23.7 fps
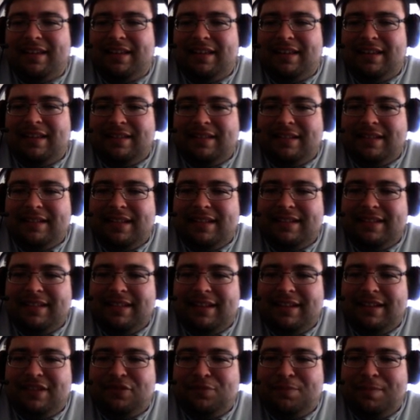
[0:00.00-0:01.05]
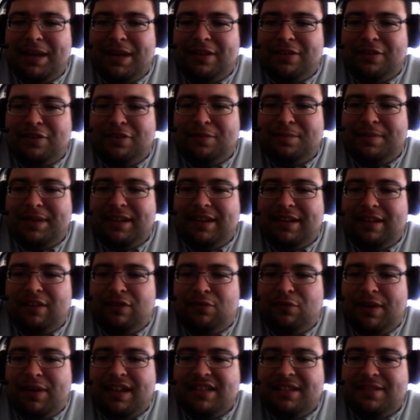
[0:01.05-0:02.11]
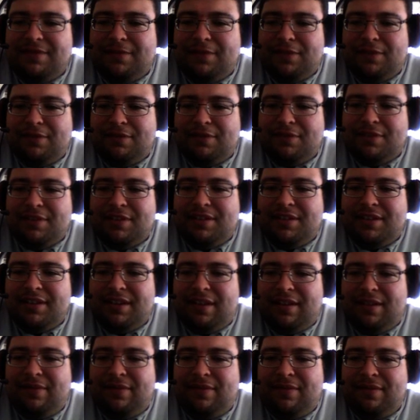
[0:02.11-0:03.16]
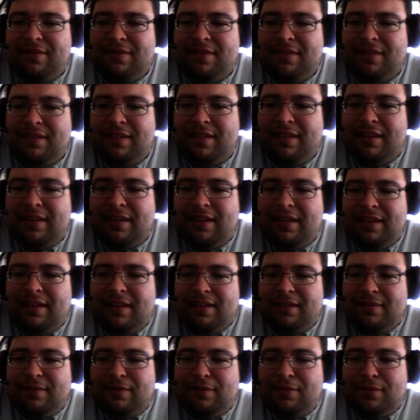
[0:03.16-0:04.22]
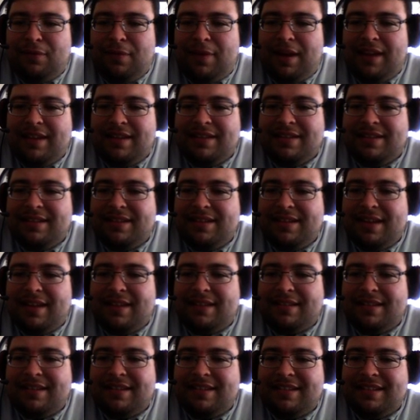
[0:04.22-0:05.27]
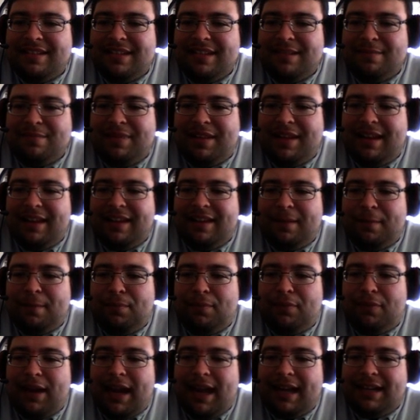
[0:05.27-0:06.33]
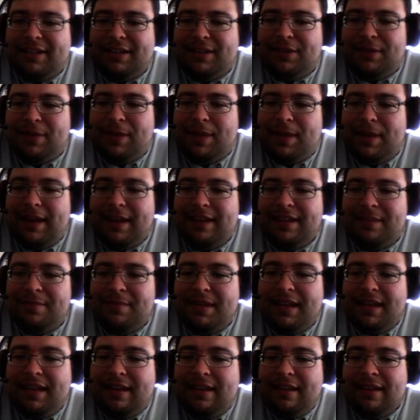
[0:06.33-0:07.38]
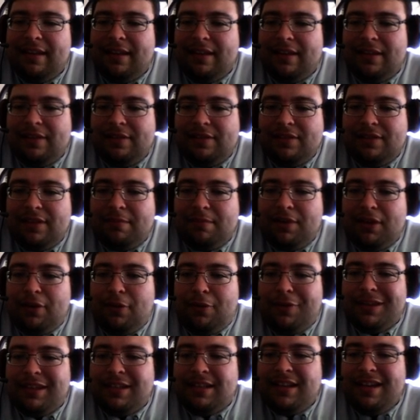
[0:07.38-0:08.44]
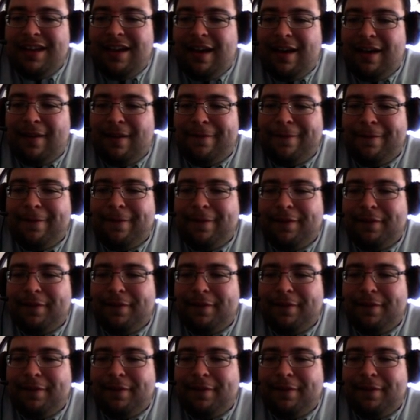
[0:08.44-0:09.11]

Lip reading: Well, let's see. It's better to be graceful or tough. Well, grace doesn't seem like a practical thing to me. I'm going to go with tough.